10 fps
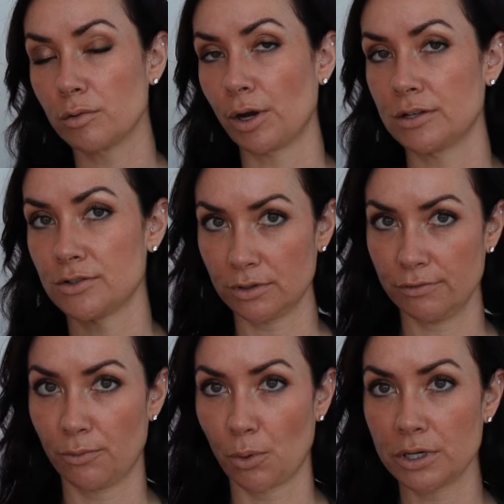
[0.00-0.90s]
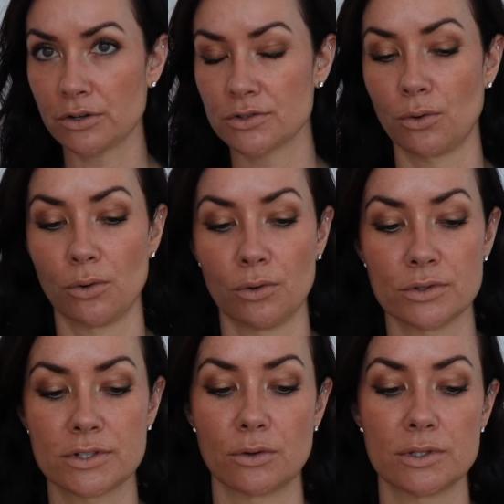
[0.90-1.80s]
The brand's only 4 years
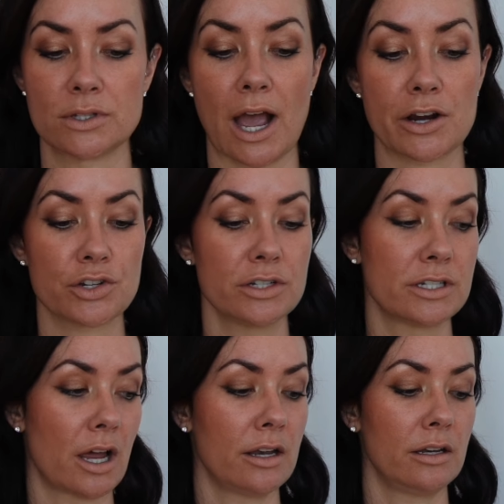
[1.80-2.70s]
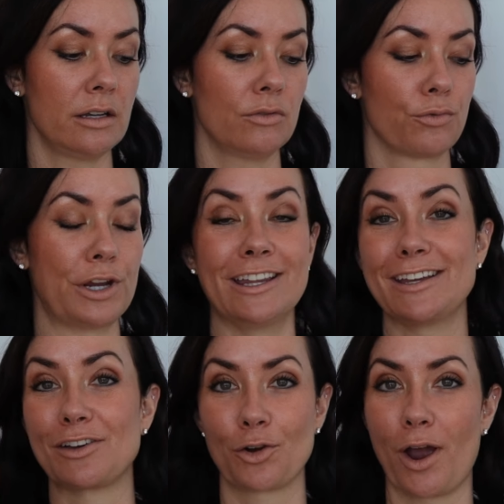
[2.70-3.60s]
old, so it's actually done
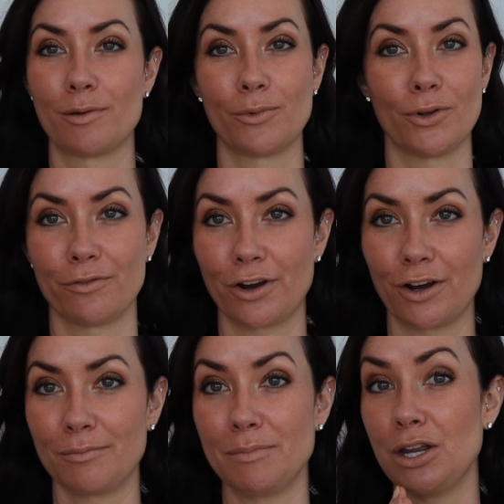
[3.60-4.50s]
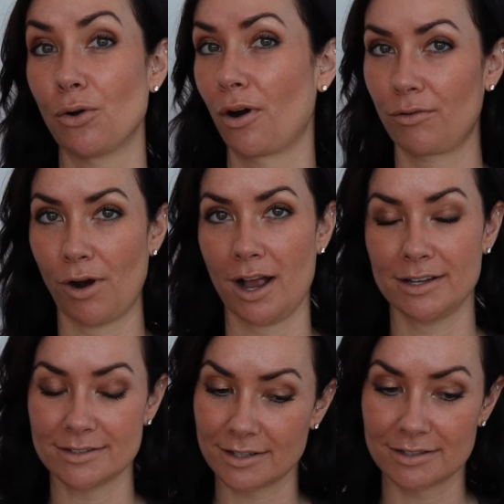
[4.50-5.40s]
really incredible, very meteoric
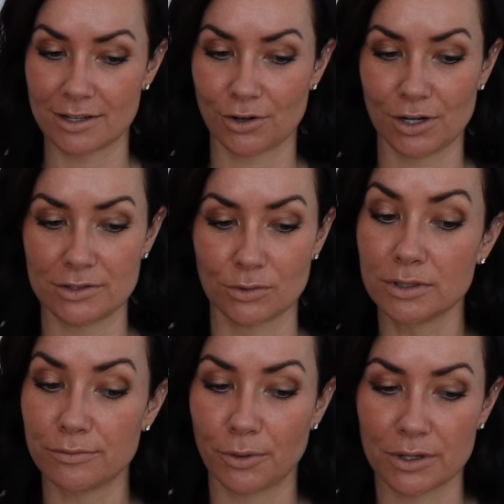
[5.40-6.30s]
rise considering it's only 4